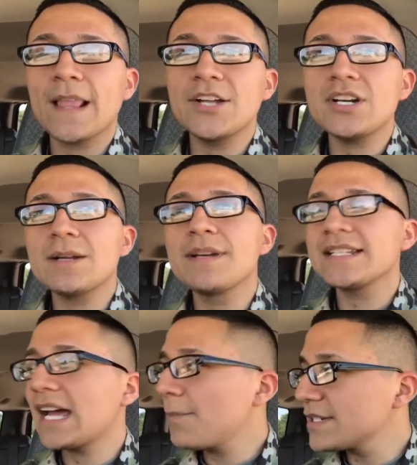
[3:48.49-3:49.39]
I try to be
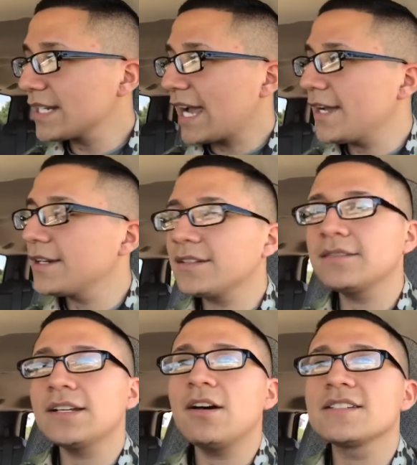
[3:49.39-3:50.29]
as happy as I can
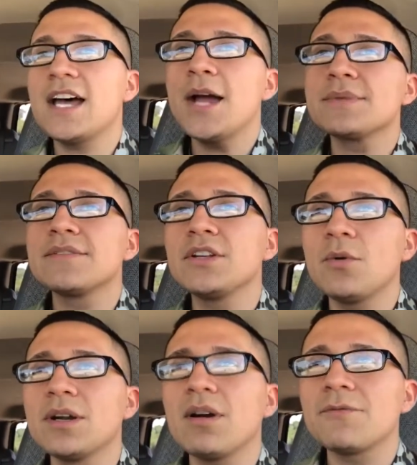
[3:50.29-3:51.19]
at all times, even
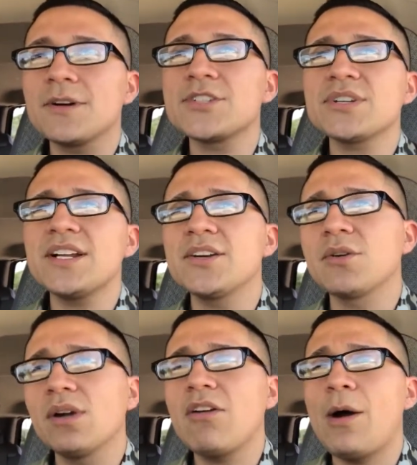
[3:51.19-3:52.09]
though whenever I'm frustrated
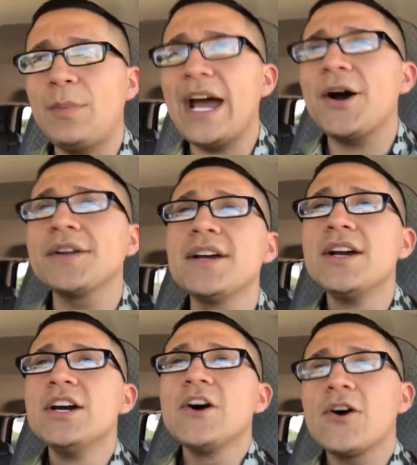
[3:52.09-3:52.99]
or whenever I'm down
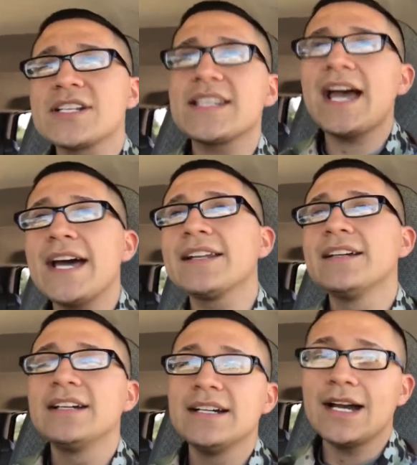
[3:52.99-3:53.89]
or sad.
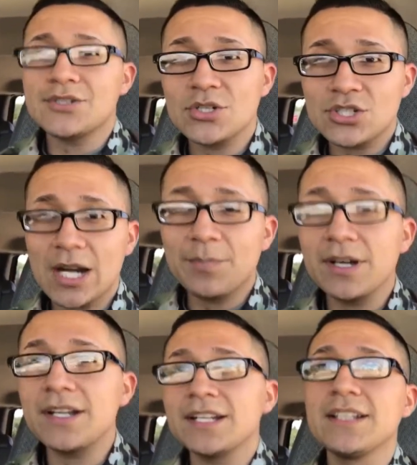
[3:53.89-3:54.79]
I'm still trying to
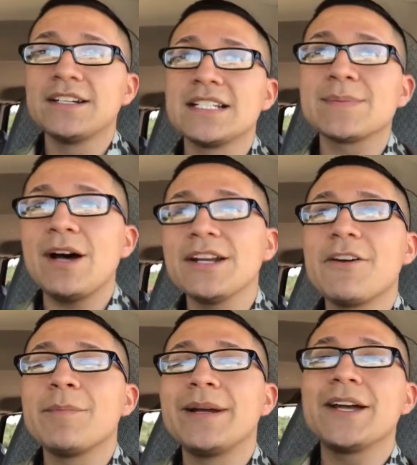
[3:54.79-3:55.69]
put a smile on
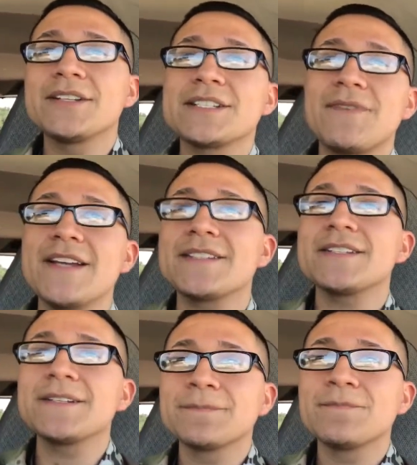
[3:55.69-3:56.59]
everybody else's faces.